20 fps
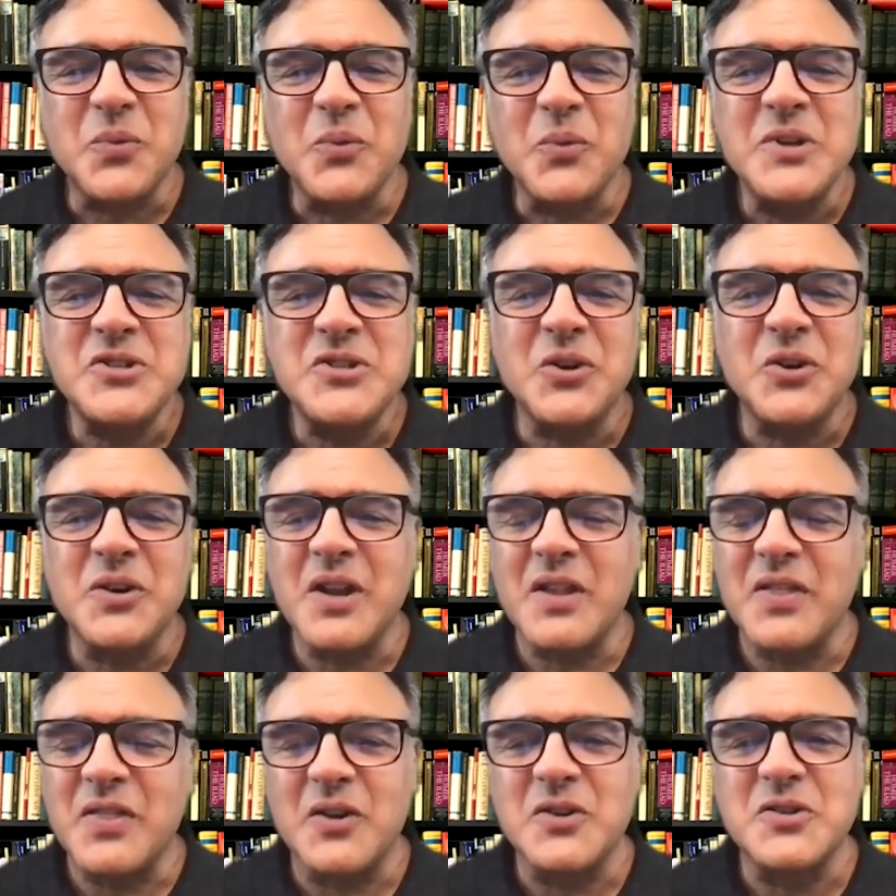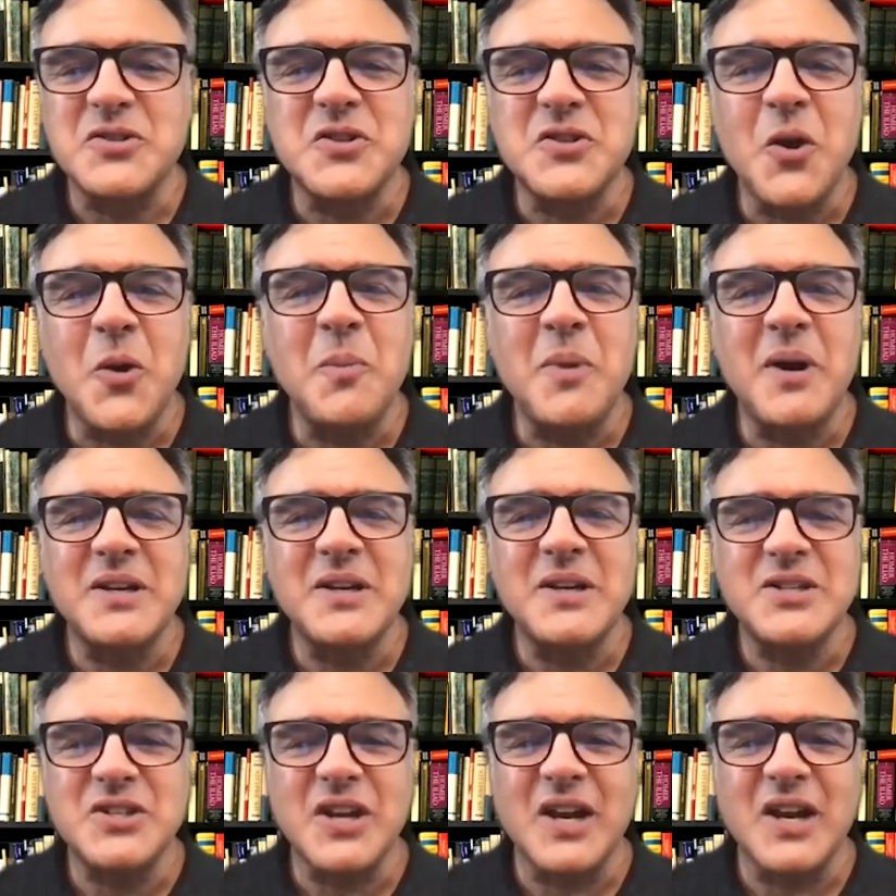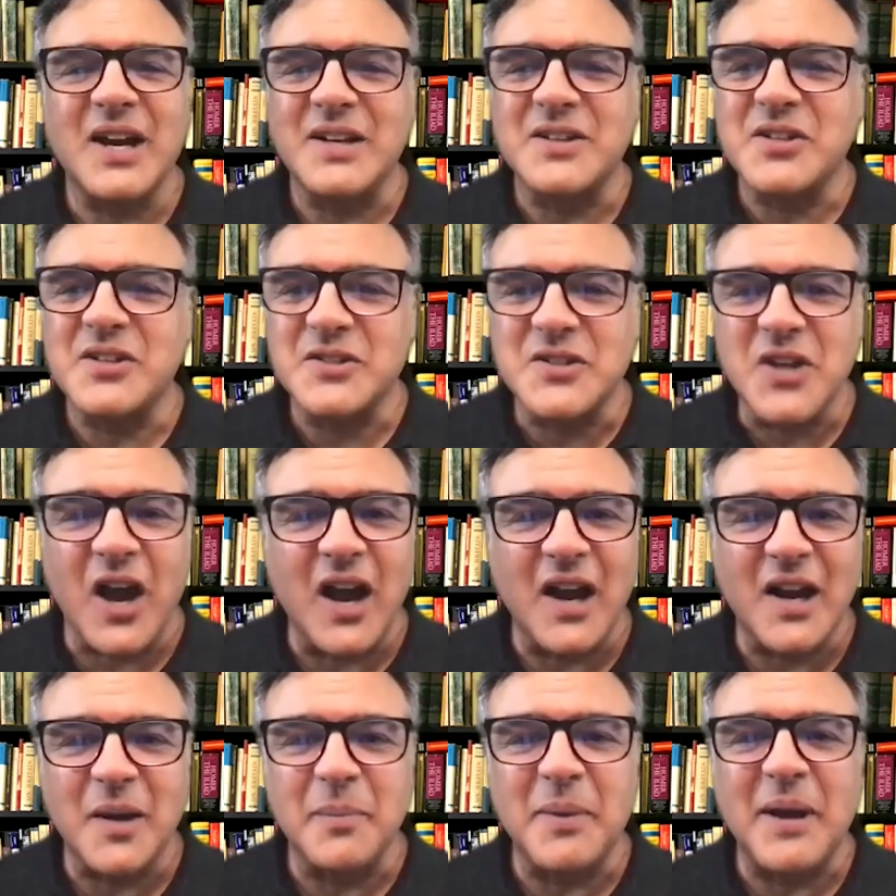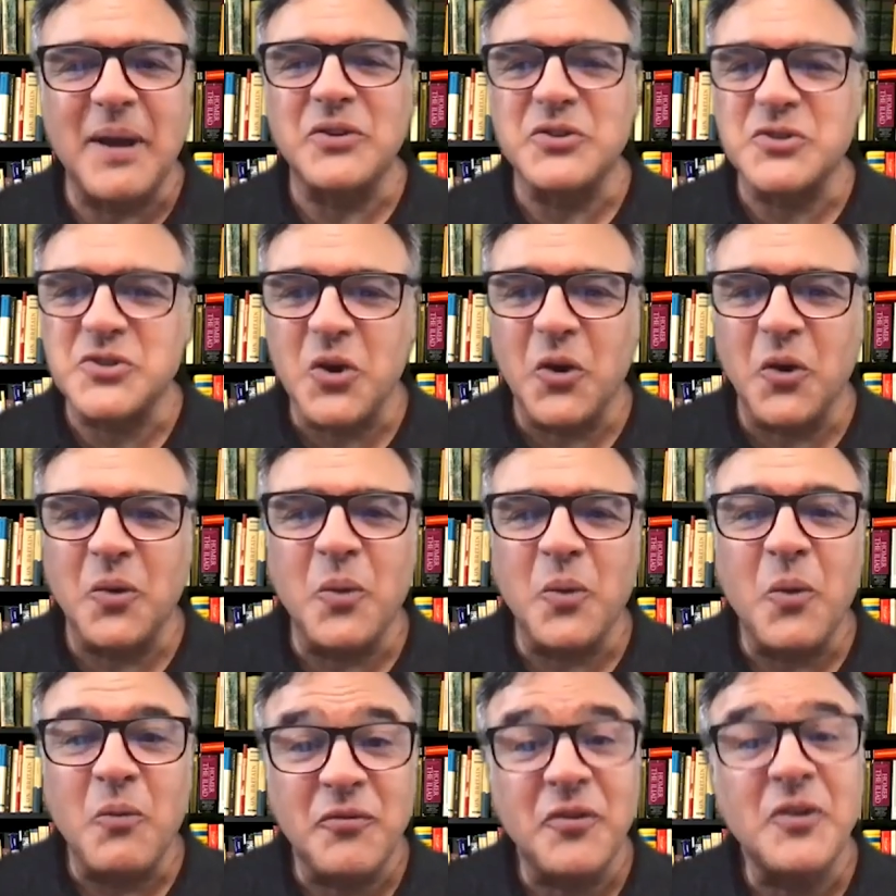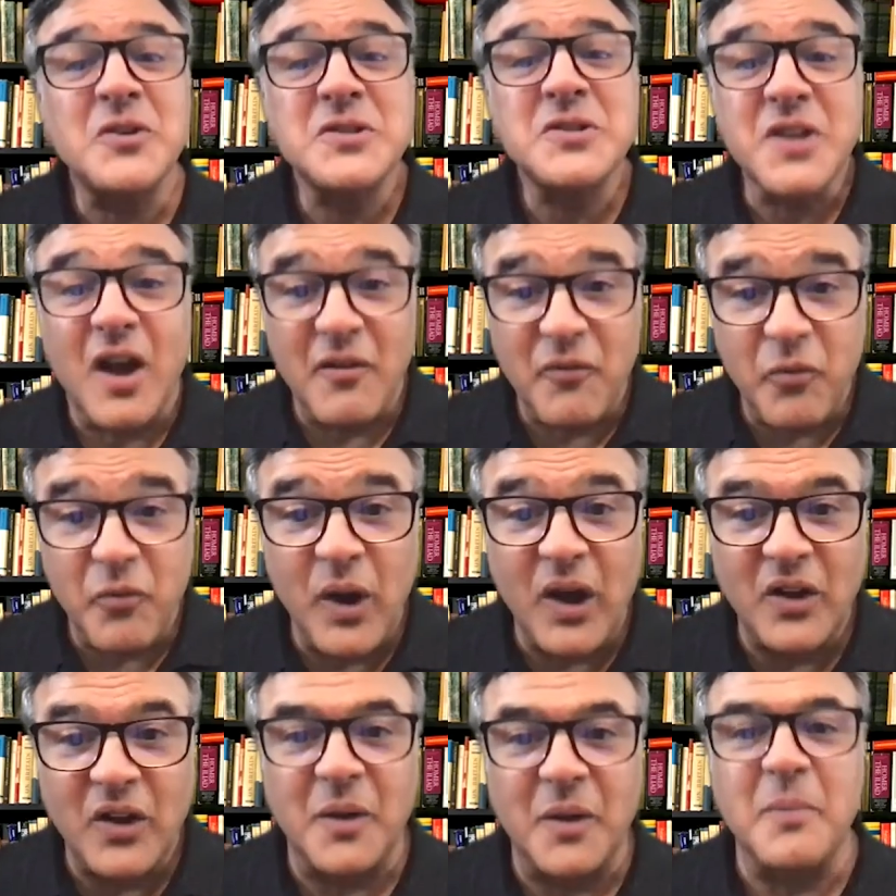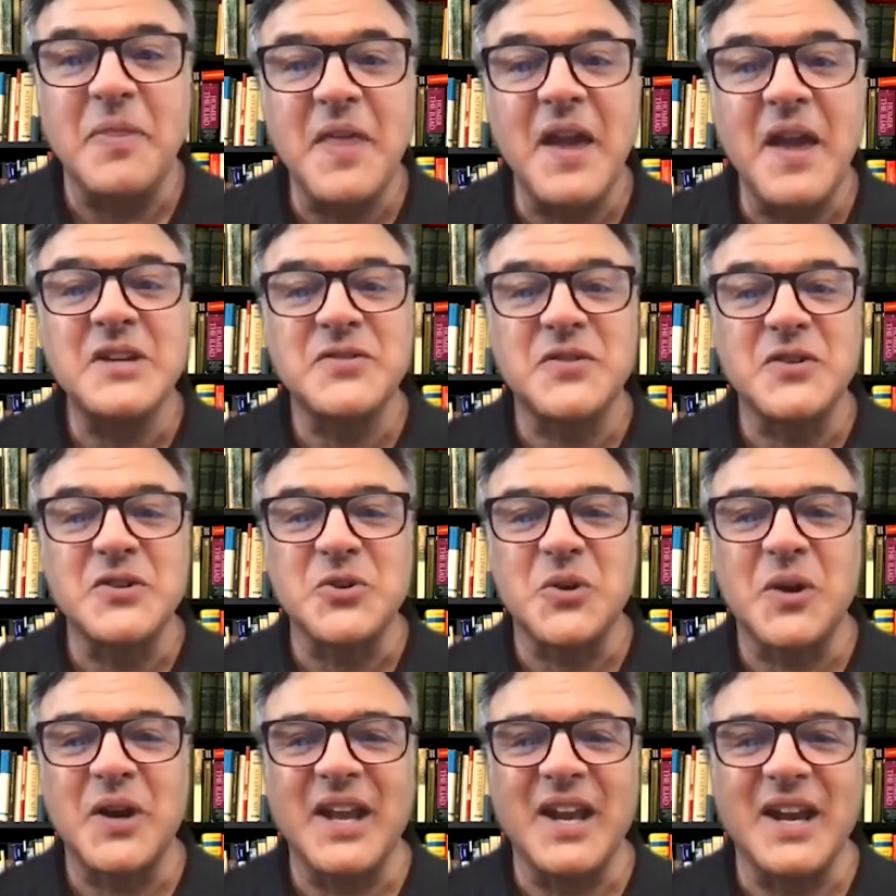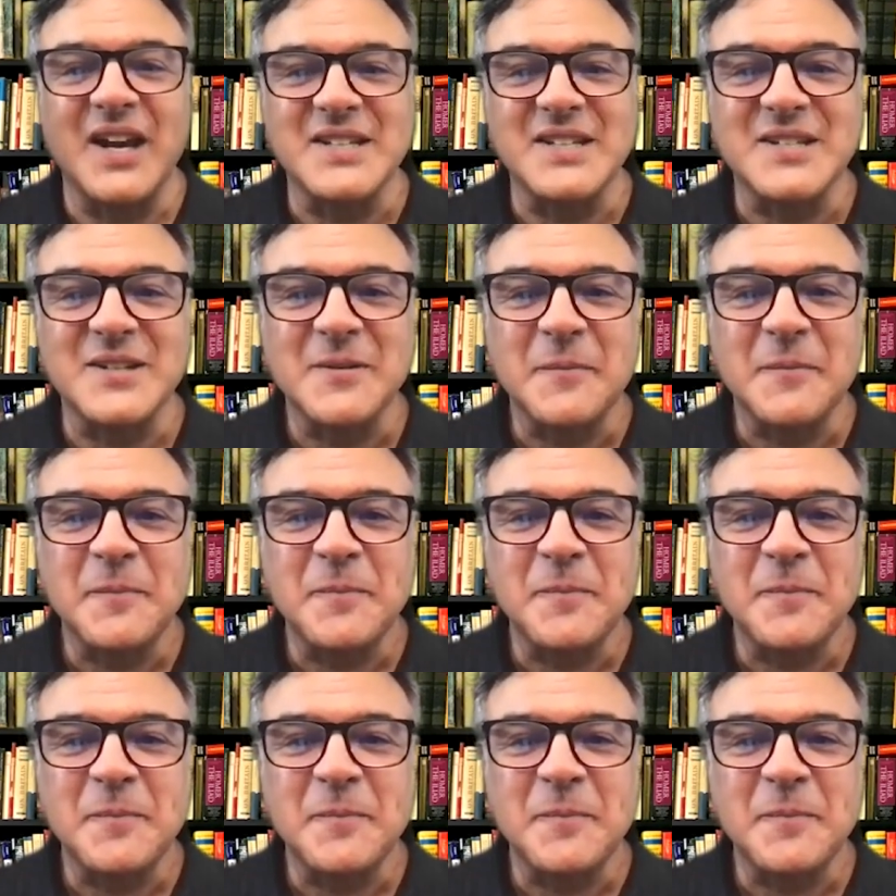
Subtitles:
Richard, there's so much to talk about. So first off, welcome. Thanks for joining us.